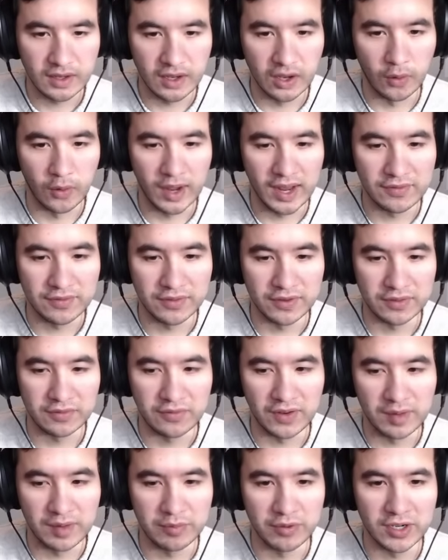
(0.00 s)
Oh, I have a
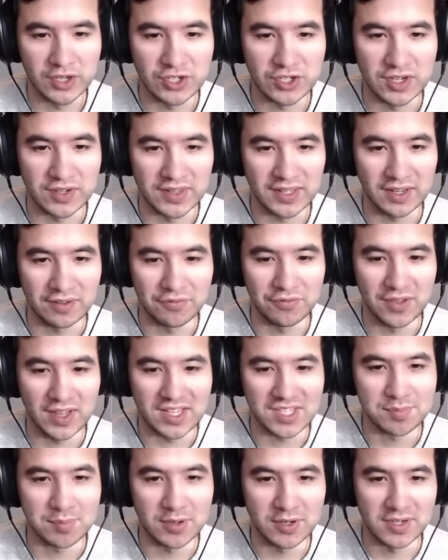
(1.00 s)
vibration. I think I
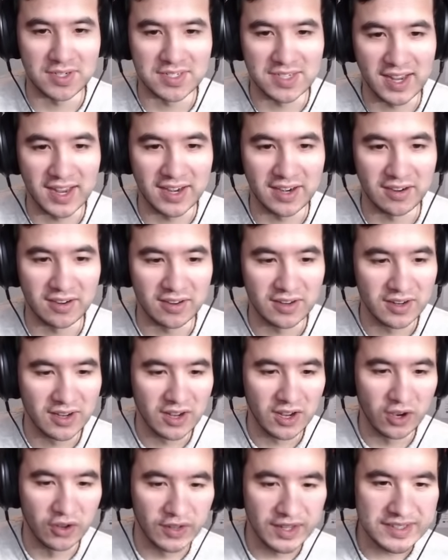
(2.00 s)
flat spotted a tire.
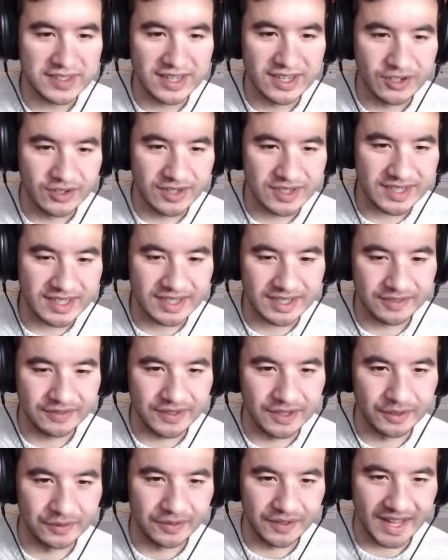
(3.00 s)
Oh, that's interesting to
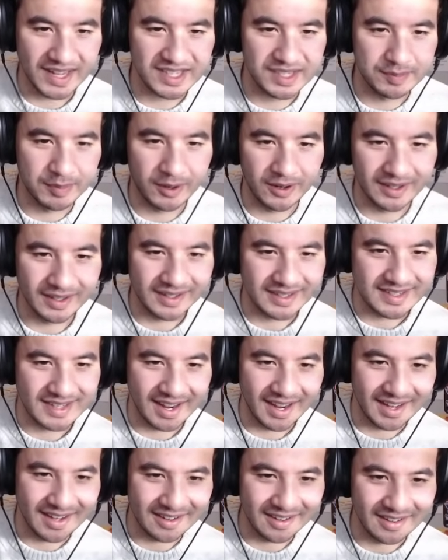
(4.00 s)
feel flat spotting a
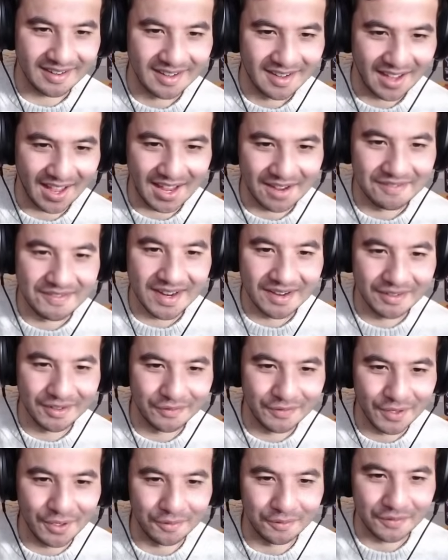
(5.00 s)
tire. I've never
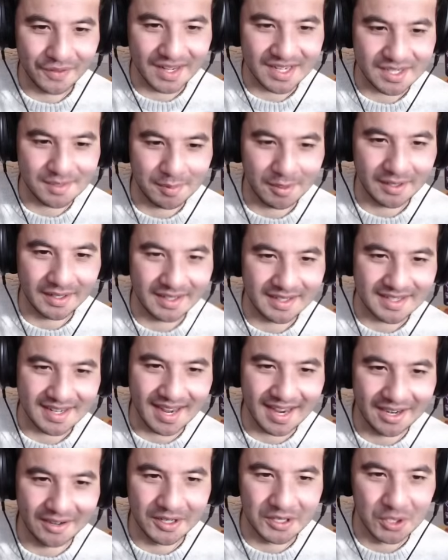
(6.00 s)
felt flat spotting a
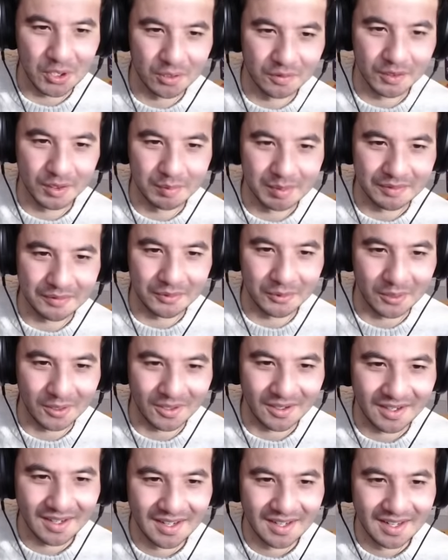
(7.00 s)
tire in oval
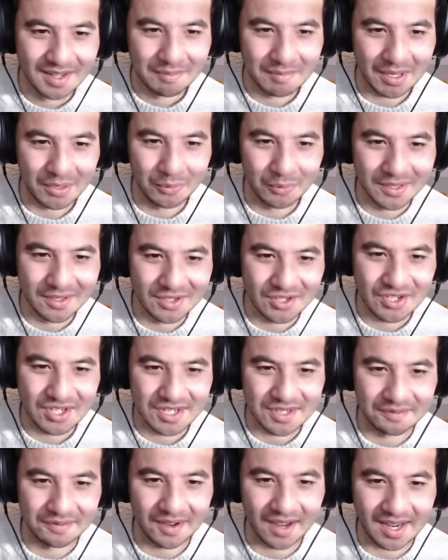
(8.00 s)
before. My wheel is
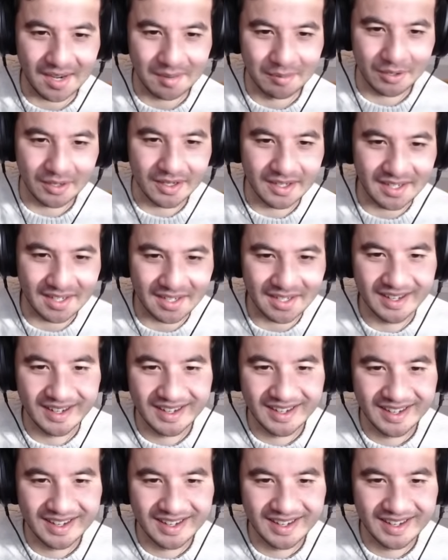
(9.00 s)
just vibrating.